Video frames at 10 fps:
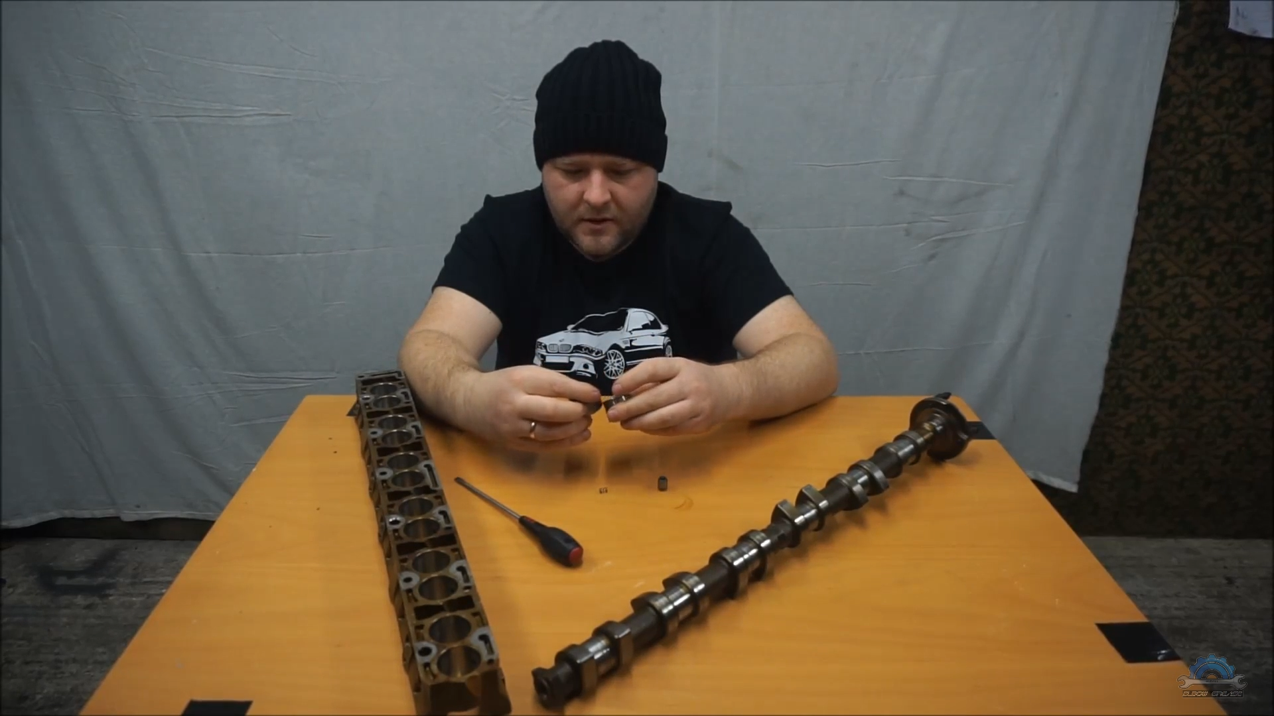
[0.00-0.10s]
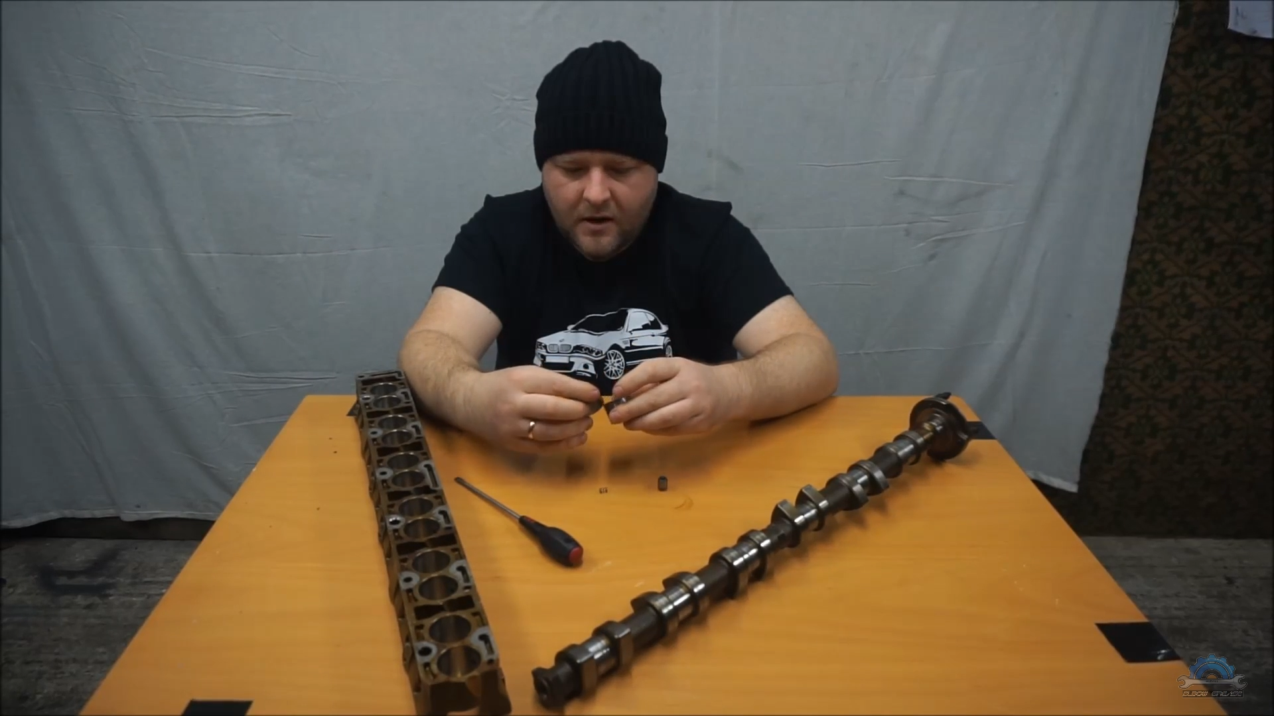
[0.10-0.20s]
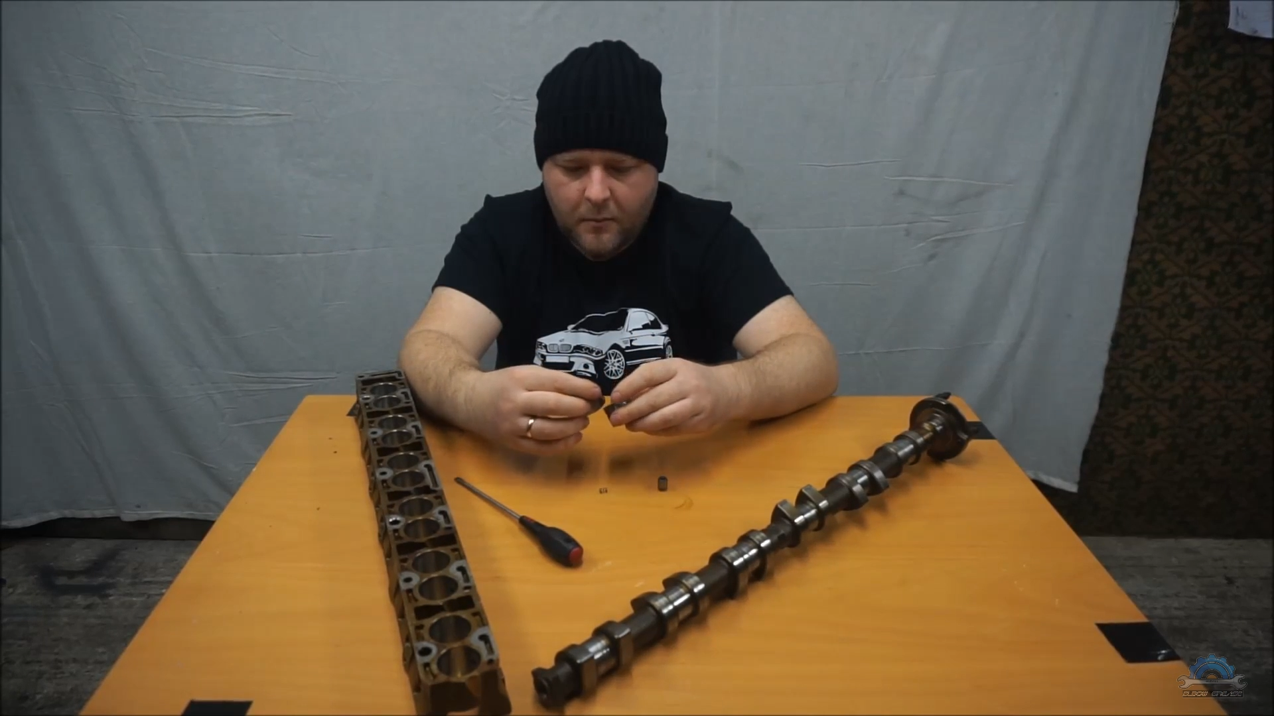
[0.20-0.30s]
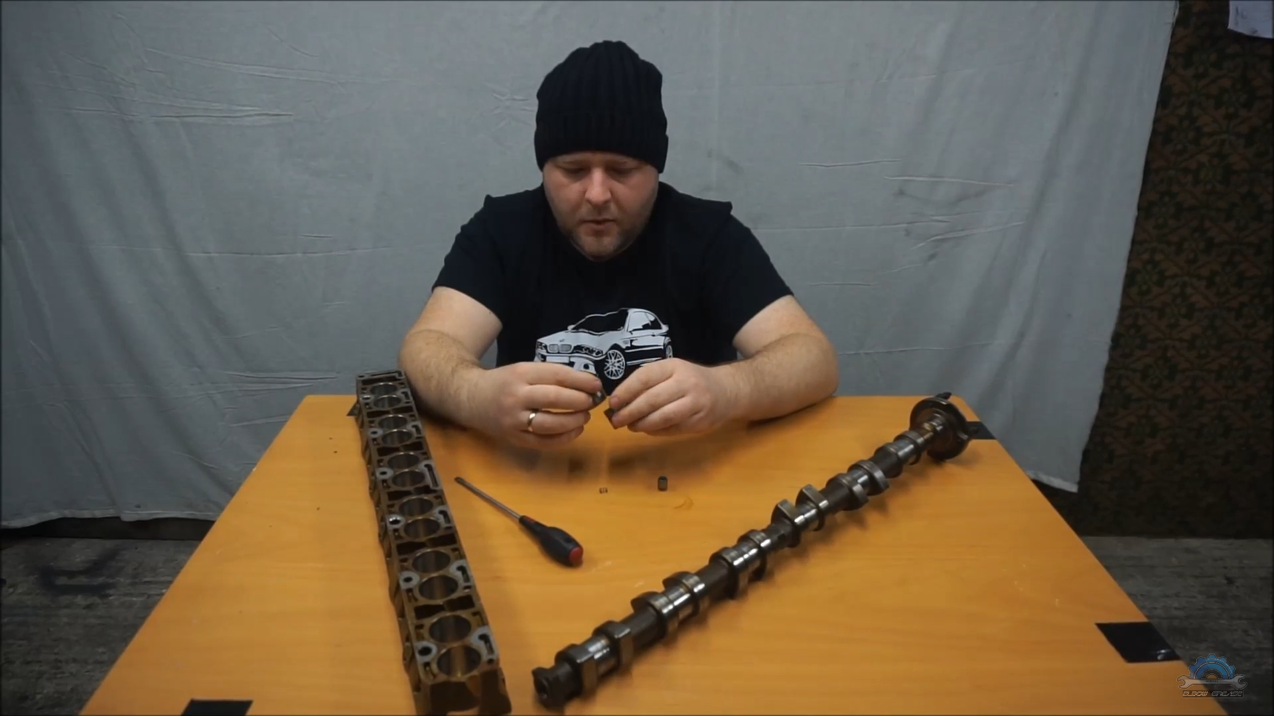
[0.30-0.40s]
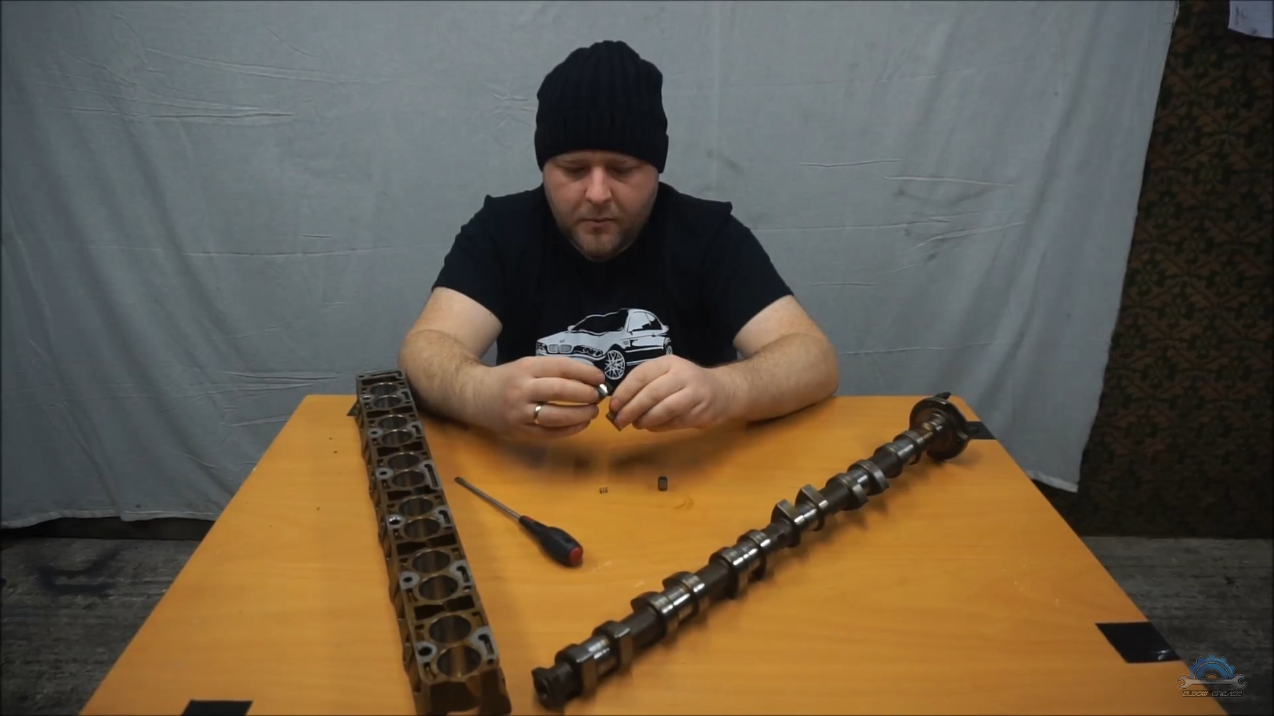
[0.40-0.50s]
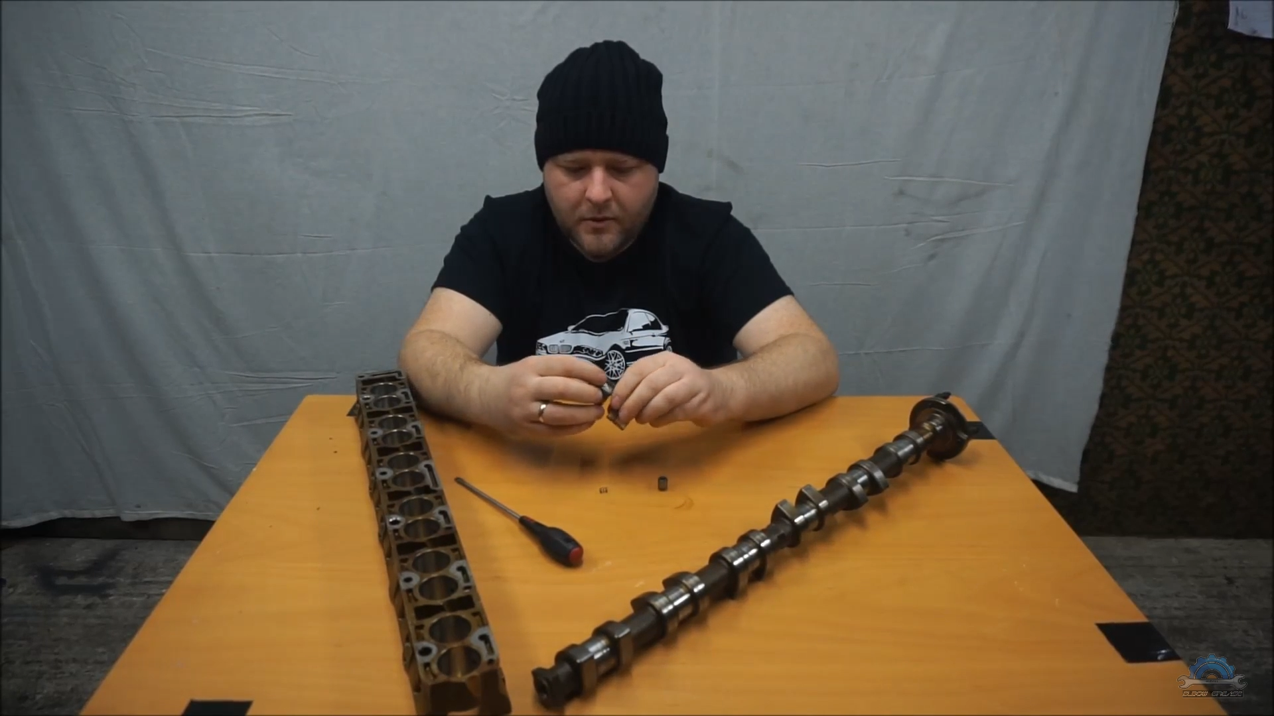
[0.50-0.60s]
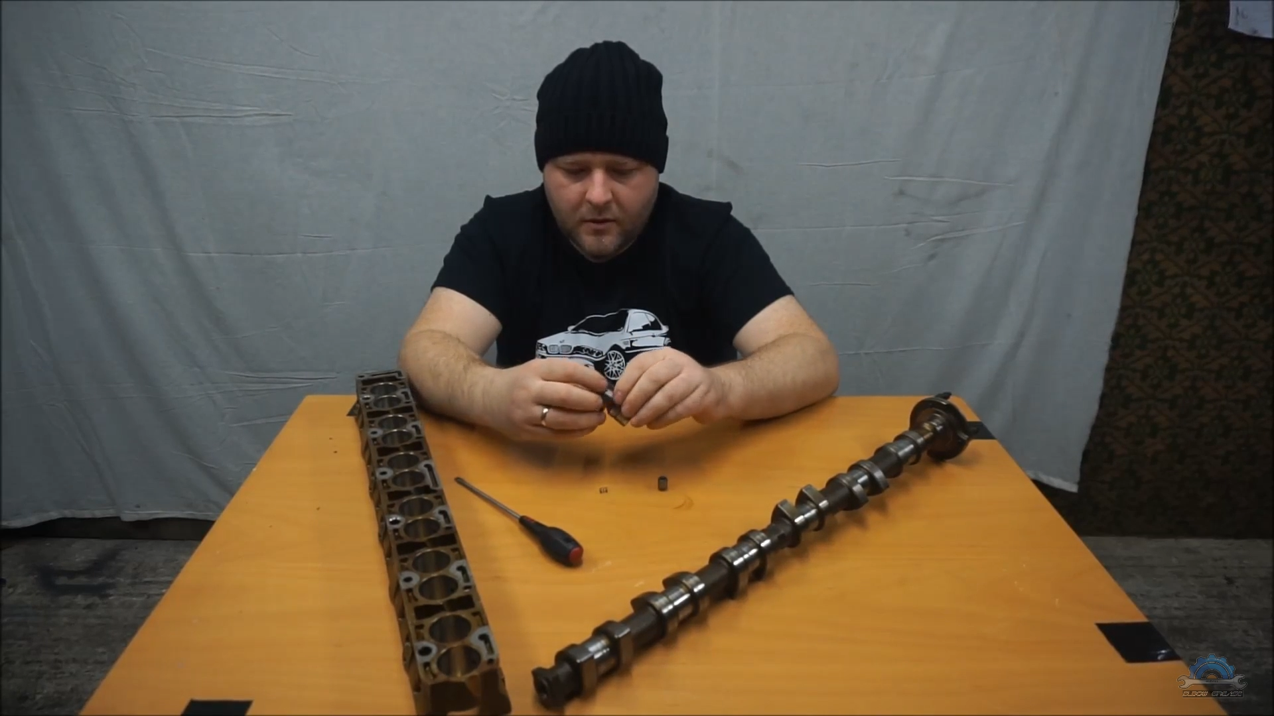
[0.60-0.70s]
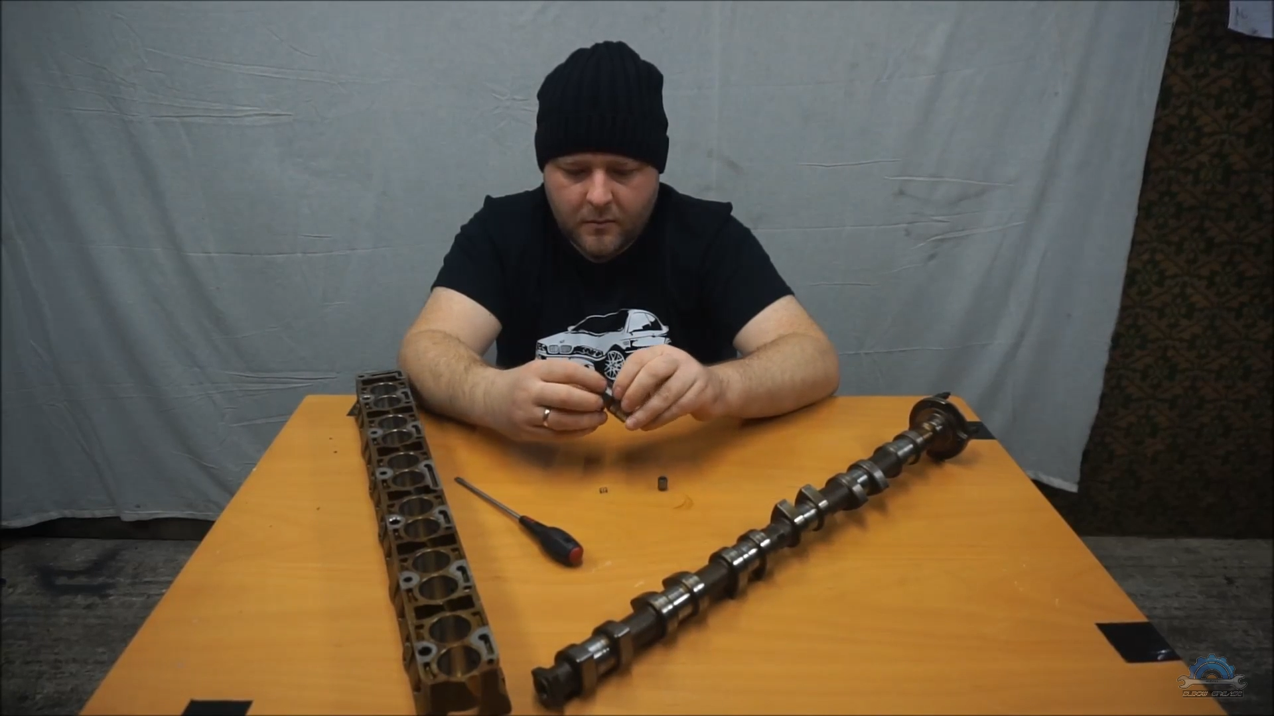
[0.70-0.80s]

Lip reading: they are popular,